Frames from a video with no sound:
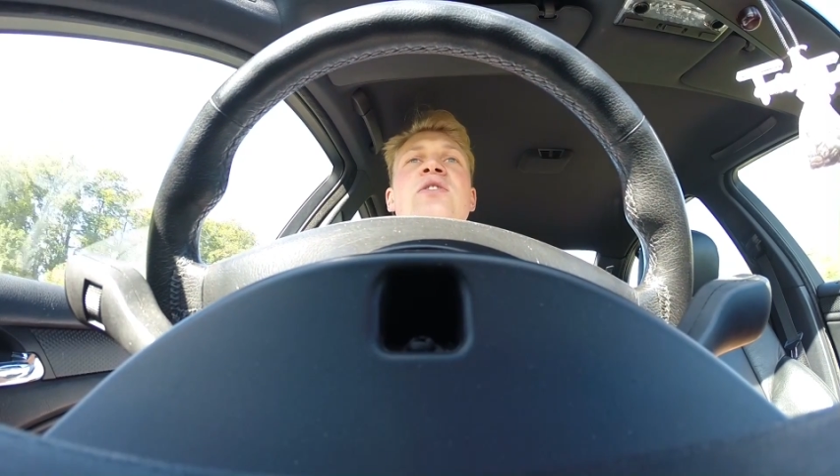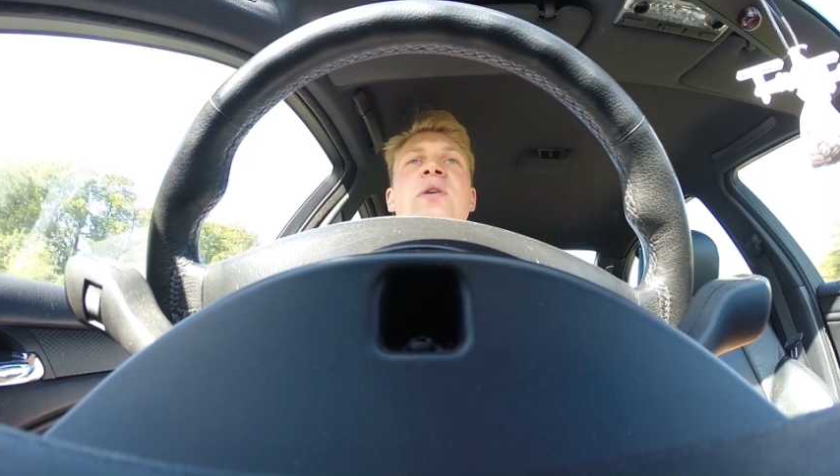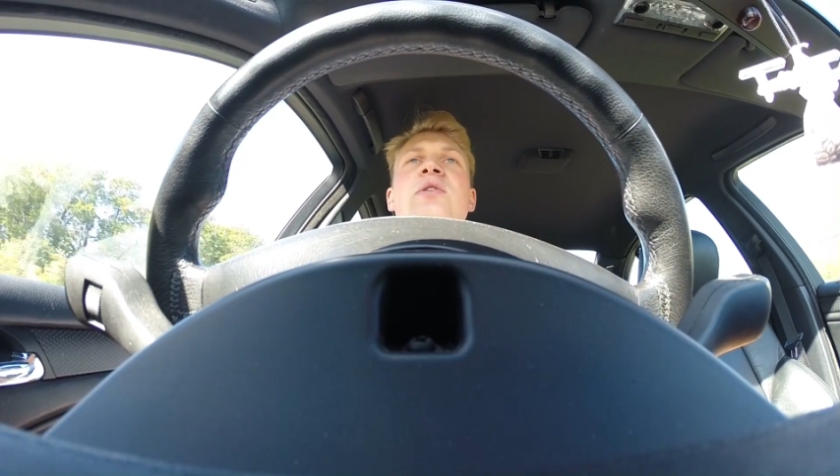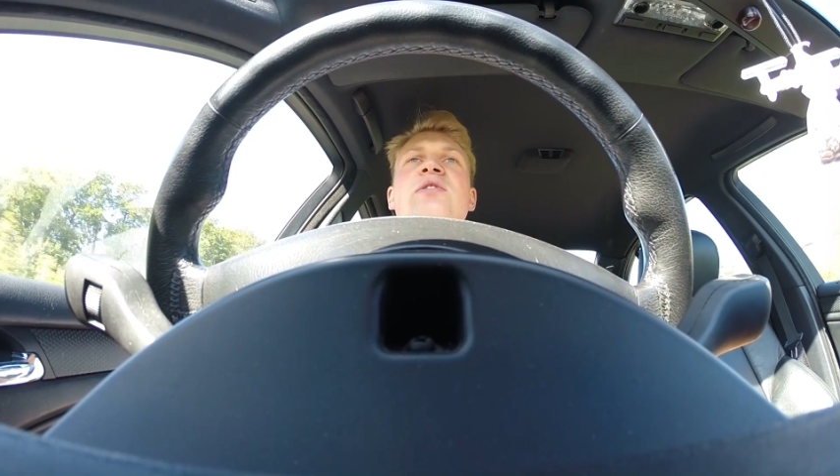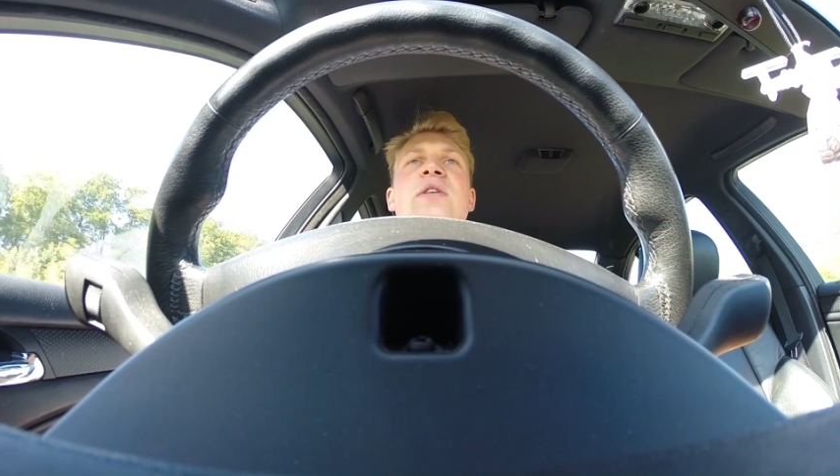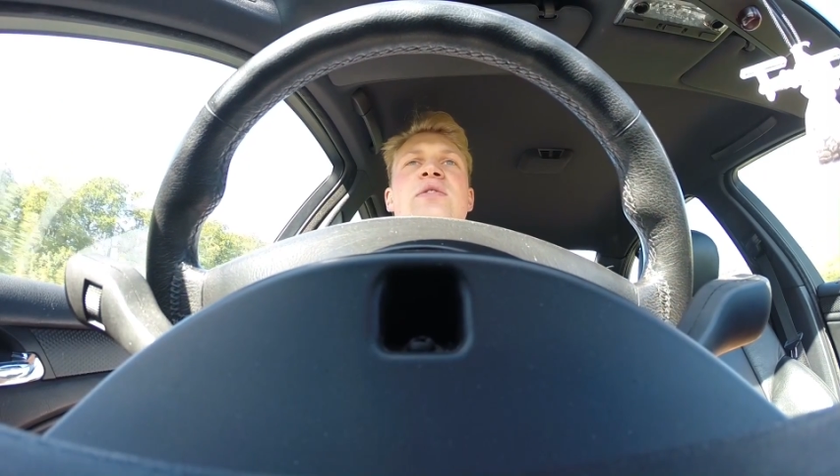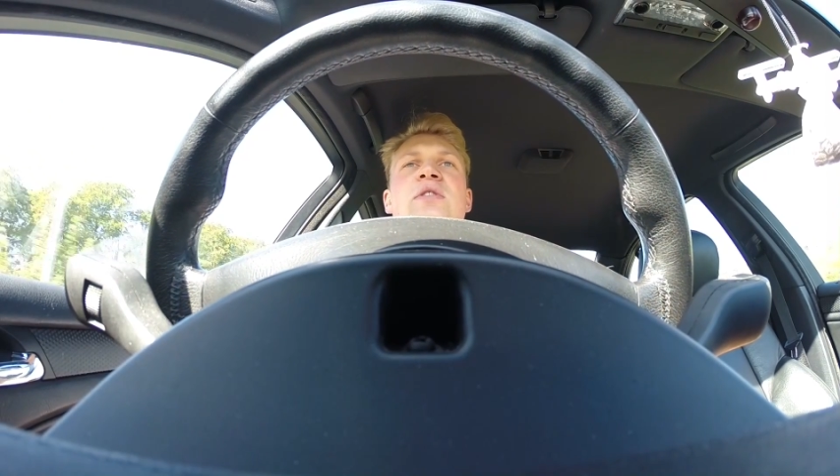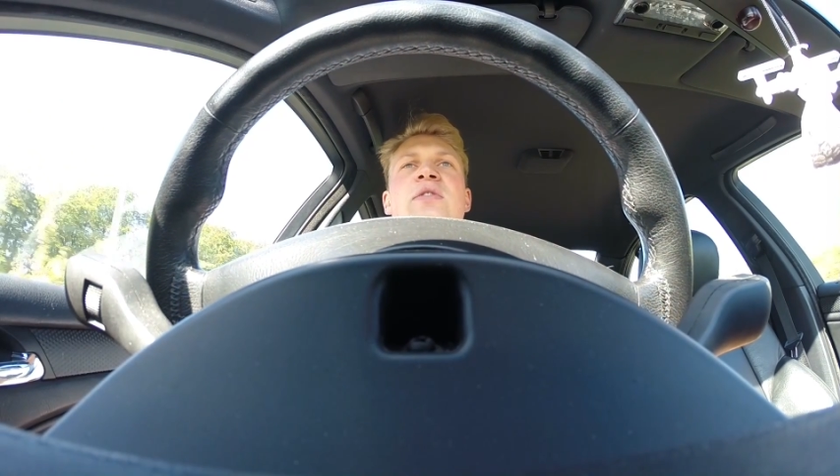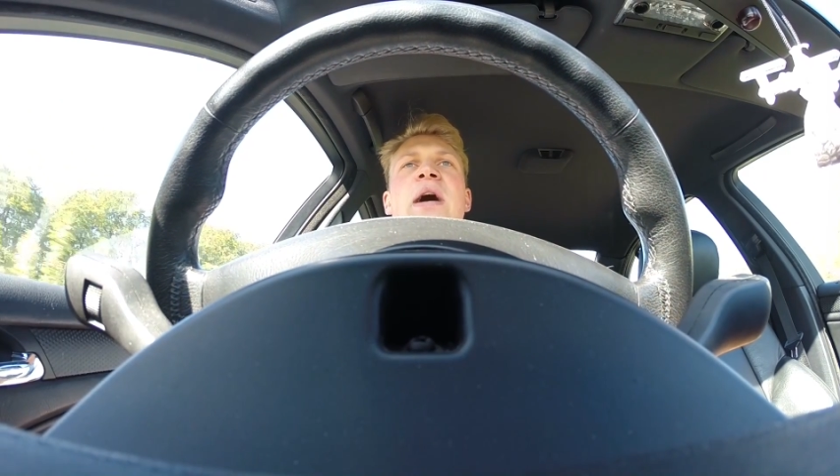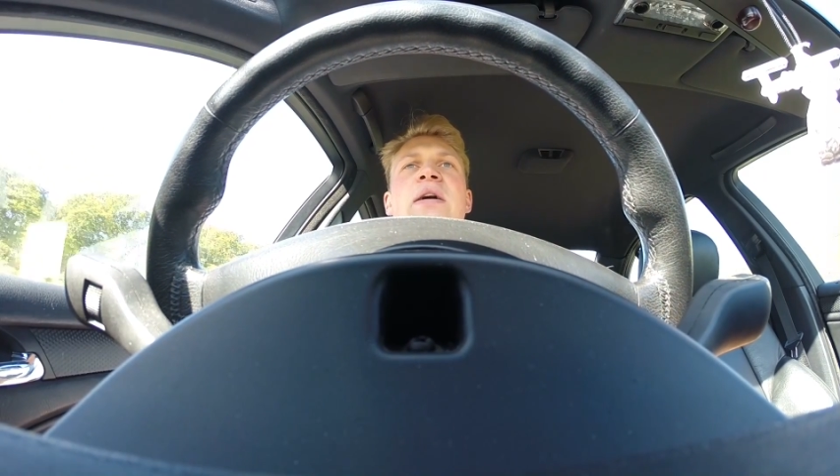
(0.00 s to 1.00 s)

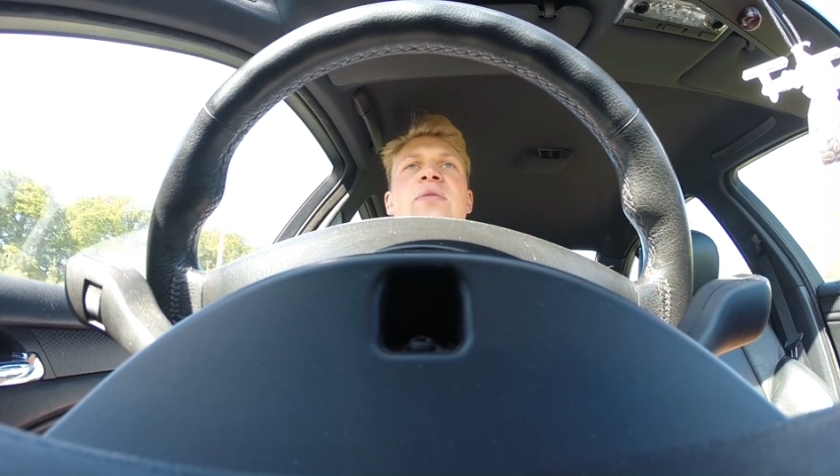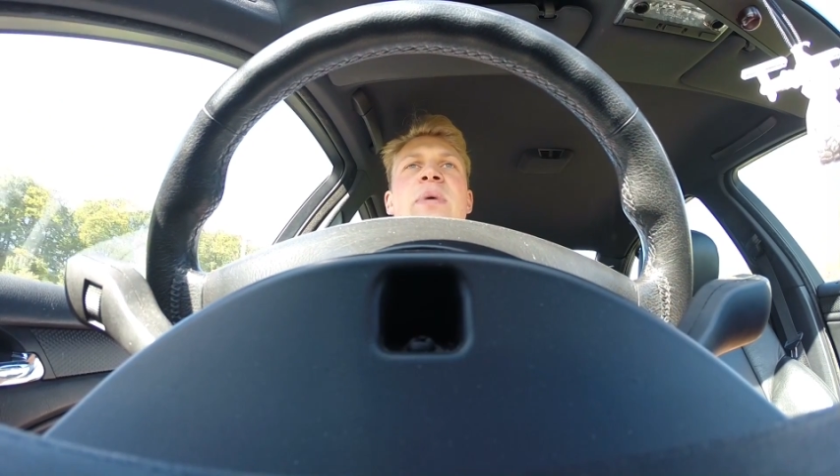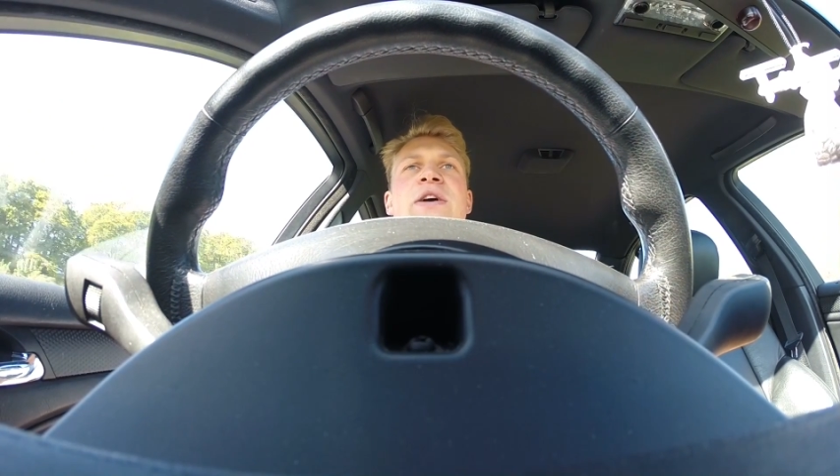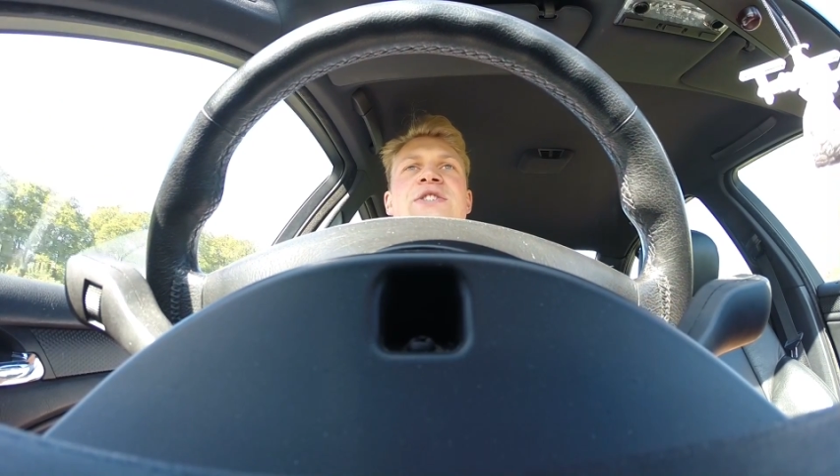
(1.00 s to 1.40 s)
075 by